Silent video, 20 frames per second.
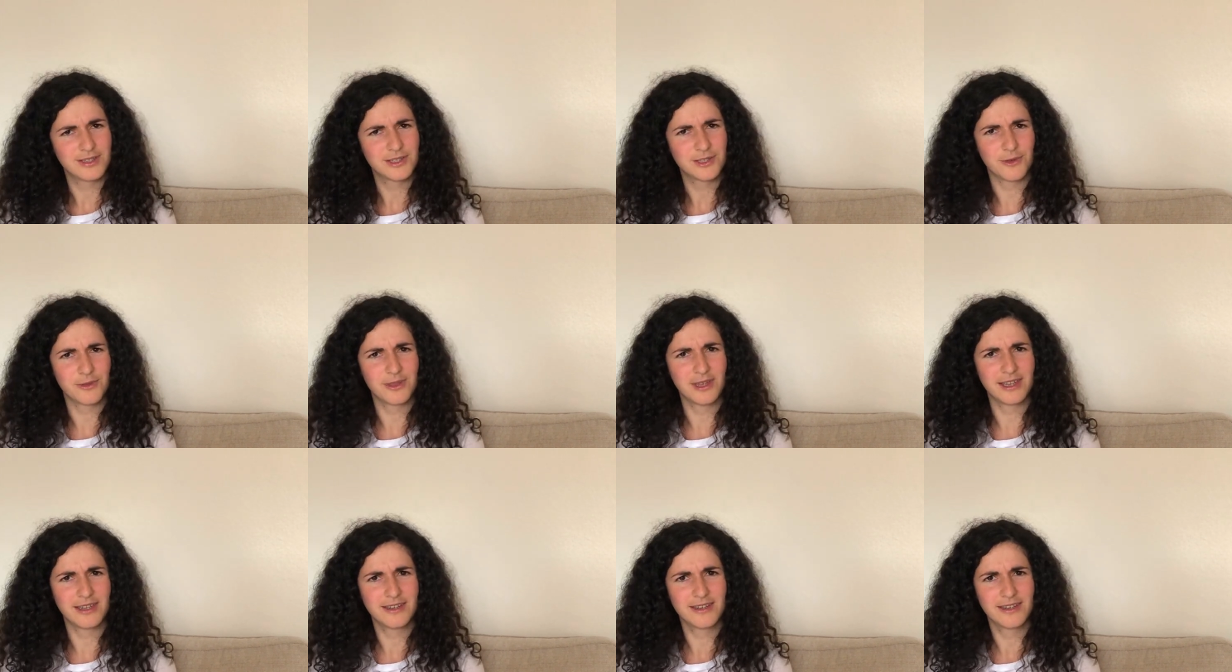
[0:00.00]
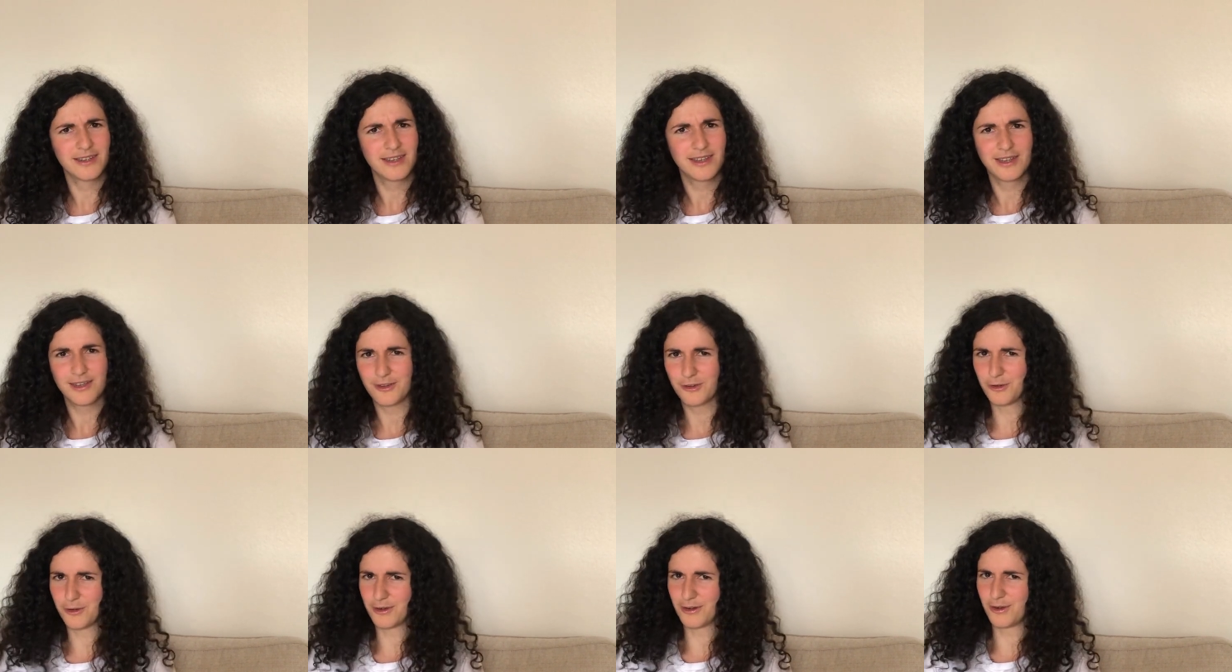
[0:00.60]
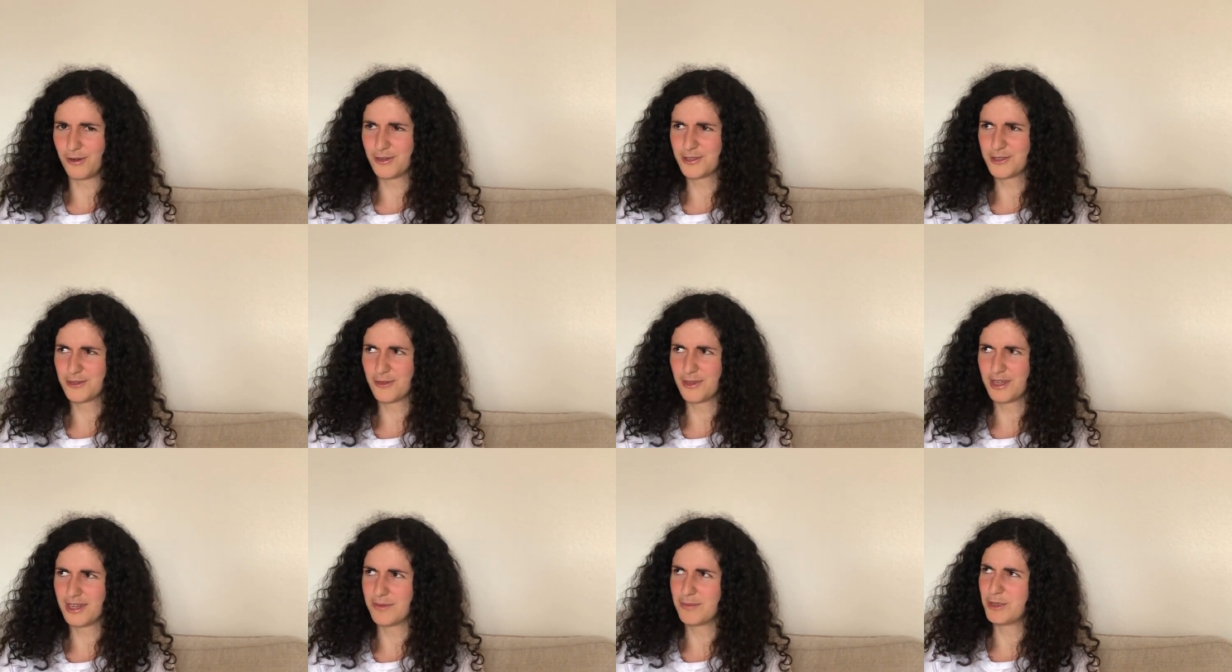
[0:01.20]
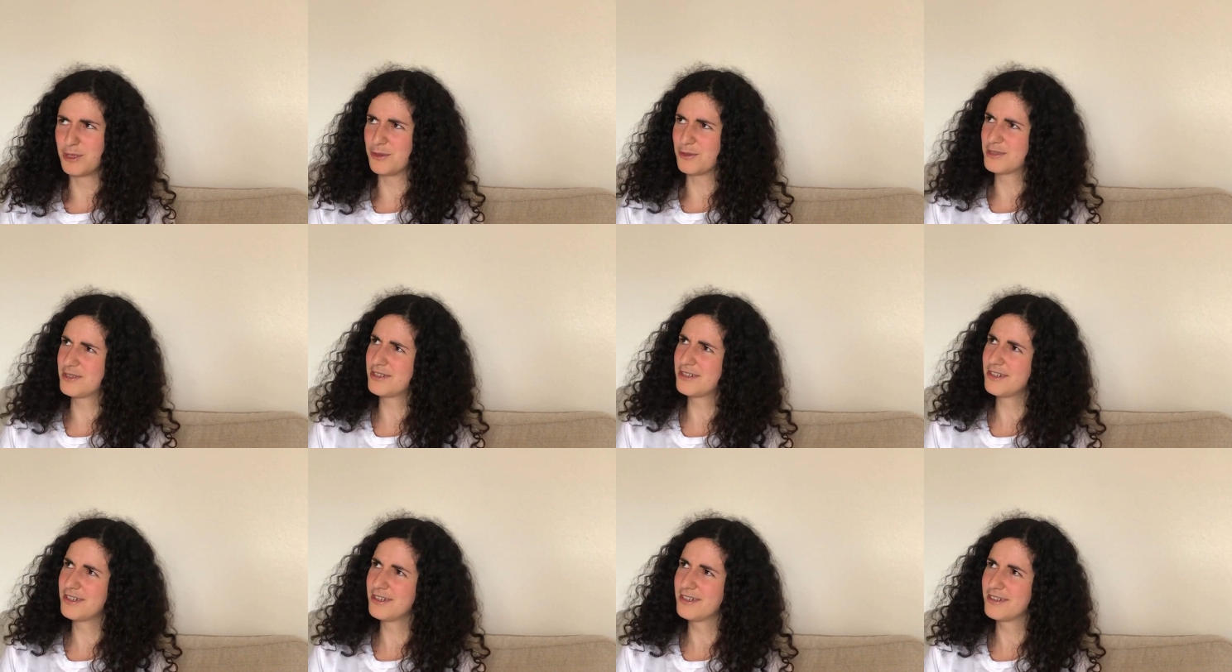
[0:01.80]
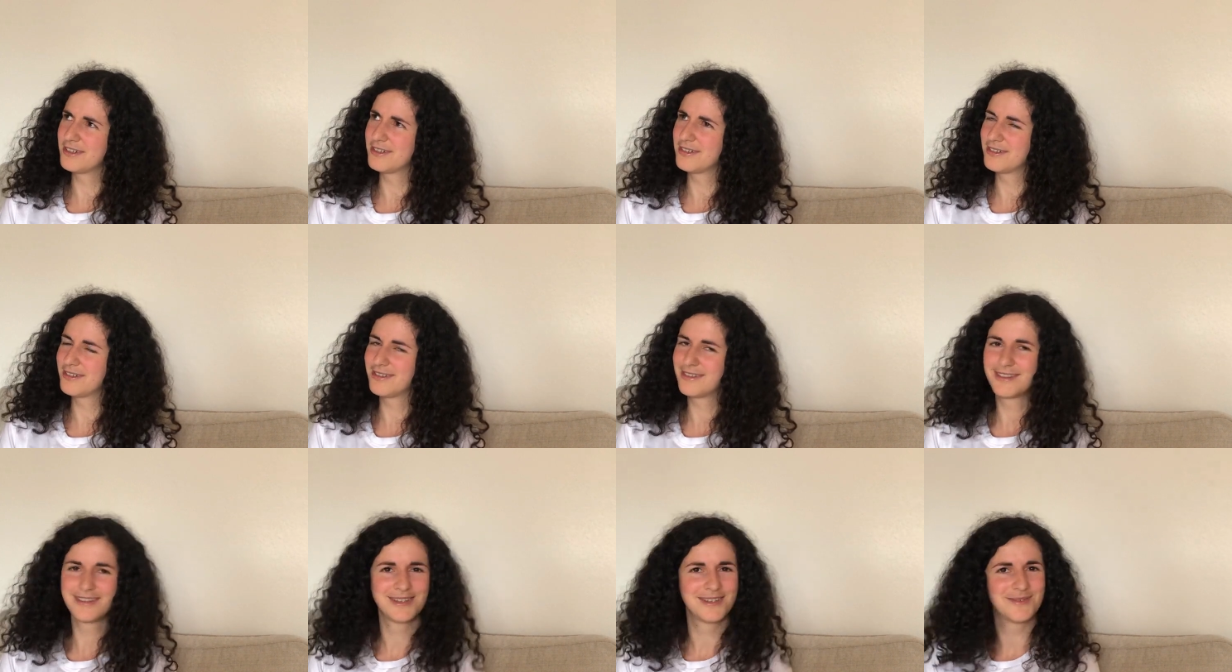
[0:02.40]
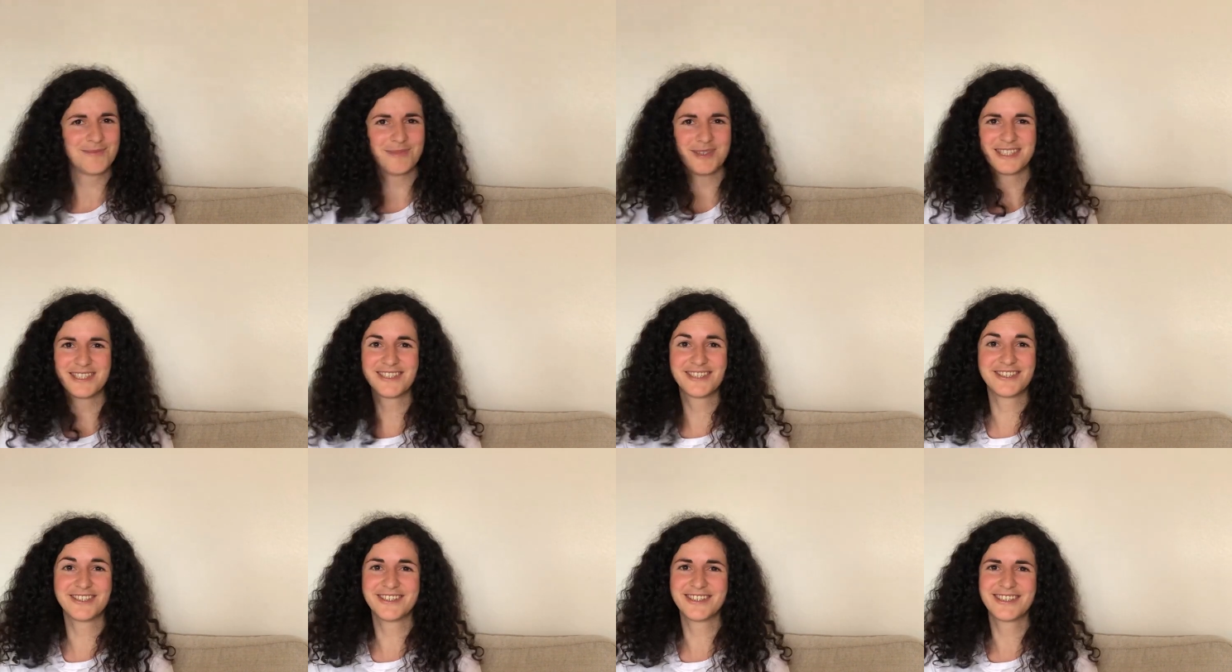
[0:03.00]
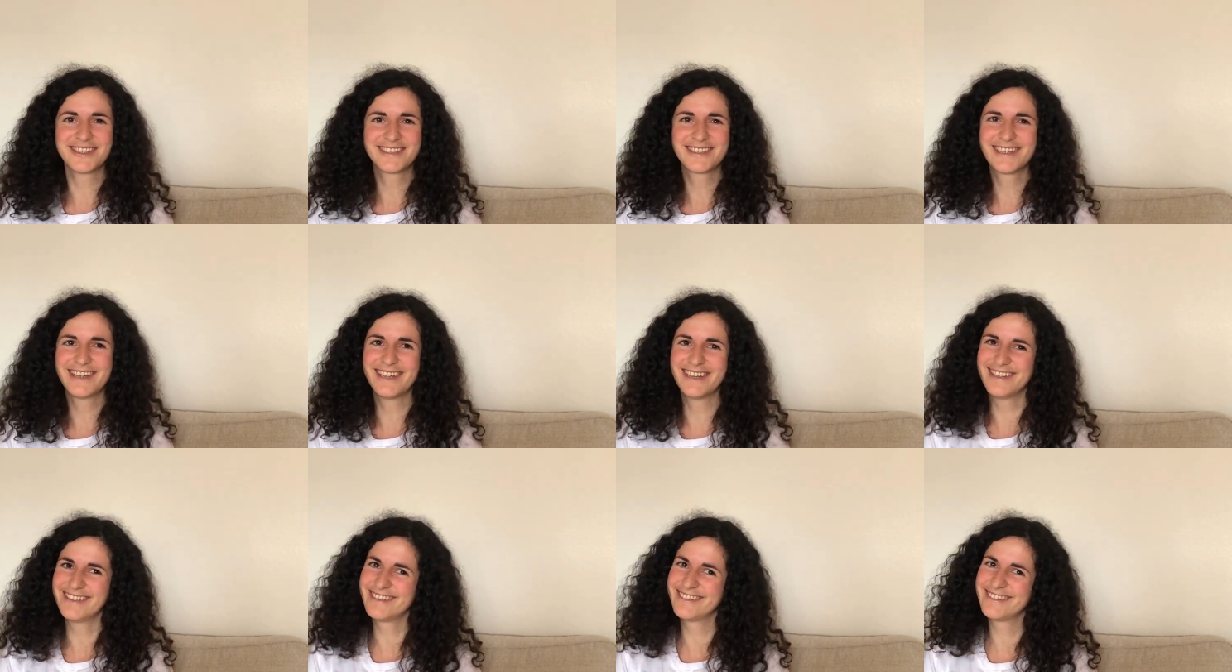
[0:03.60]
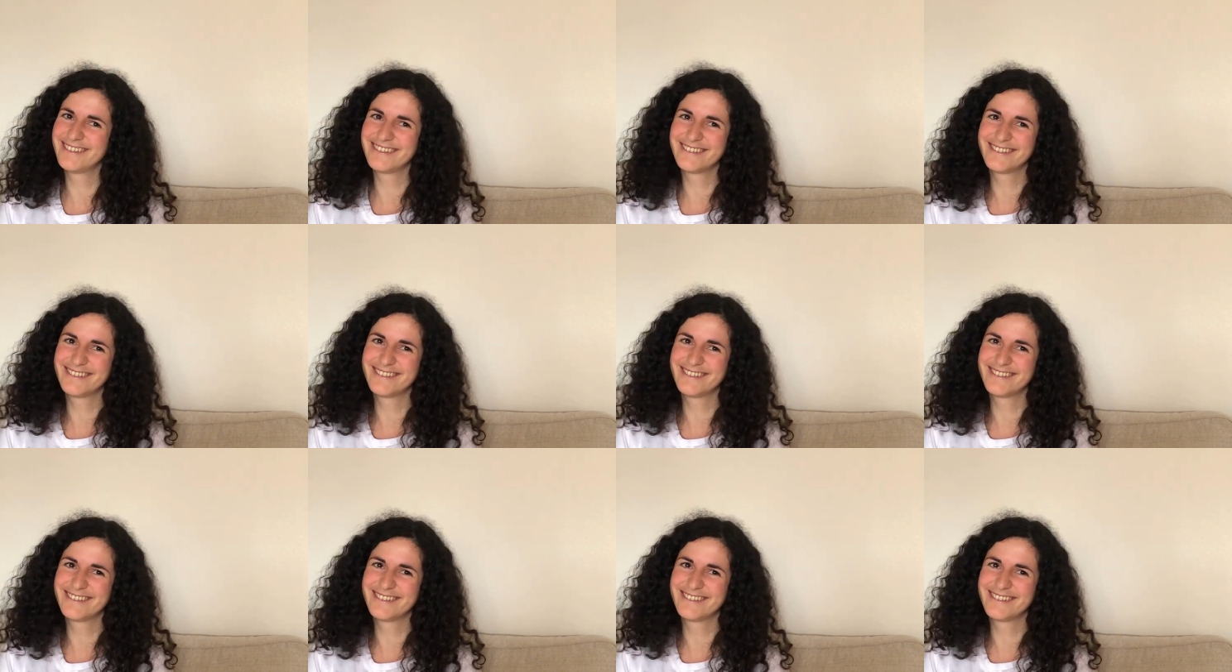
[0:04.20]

So then, you're also the abuser? Mysterious, huh?